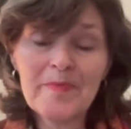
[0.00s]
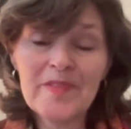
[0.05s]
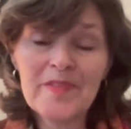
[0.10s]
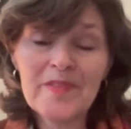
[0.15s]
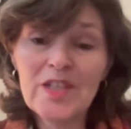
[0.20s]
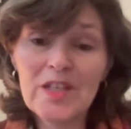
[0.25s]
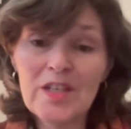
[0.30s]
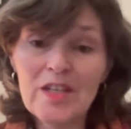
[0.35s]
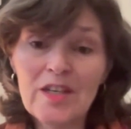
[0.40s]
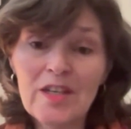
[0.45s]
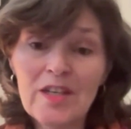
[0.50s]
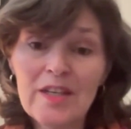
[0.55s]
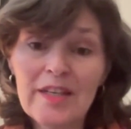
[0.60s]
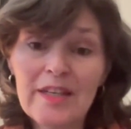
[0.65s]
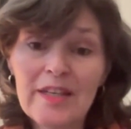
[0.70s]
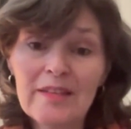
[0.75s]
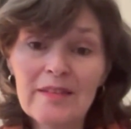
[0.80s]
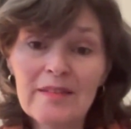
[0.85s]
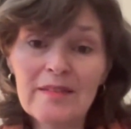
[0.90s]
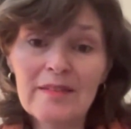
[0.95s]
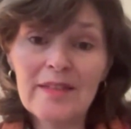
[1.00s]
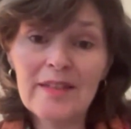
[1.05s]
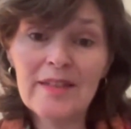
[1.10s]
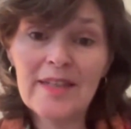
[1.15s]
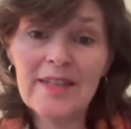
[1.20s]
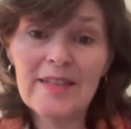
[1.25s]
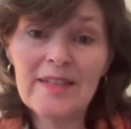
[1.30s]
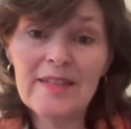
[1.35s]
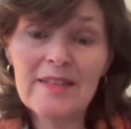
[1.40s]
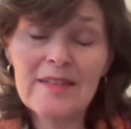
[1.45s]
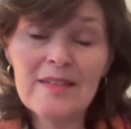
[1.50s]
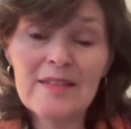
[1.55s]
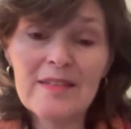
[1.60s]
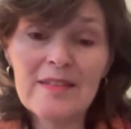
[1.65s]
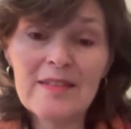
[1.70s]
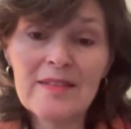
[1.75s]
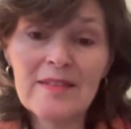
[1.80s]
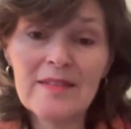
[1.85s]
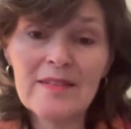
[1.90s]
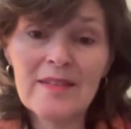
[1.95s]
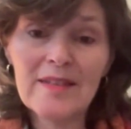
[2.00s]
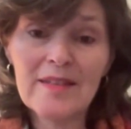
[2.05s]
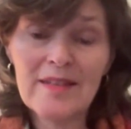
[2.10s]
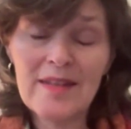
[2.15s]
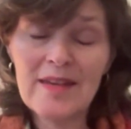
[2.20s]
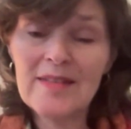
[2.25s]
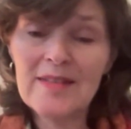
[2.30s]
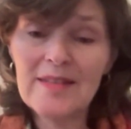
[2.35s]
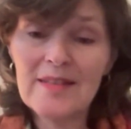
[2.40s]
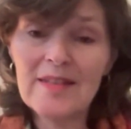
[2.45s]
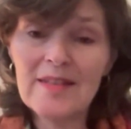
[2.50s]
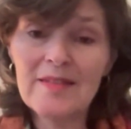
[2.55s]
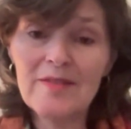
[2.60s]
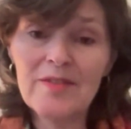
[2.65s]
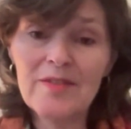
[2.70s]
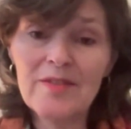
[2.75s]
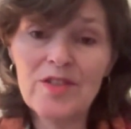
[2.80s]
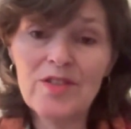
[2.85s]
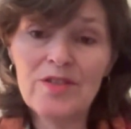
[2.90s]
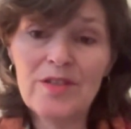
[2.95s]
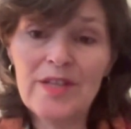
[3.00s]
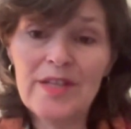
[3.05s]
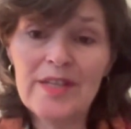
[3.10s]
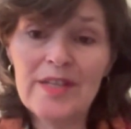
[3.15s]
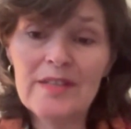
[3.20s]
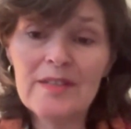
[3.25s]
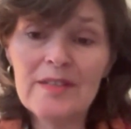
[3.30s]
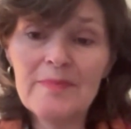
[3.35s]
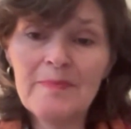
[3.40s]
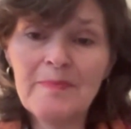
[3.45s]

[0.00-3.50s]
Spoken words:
learning, and that's it for 2 years.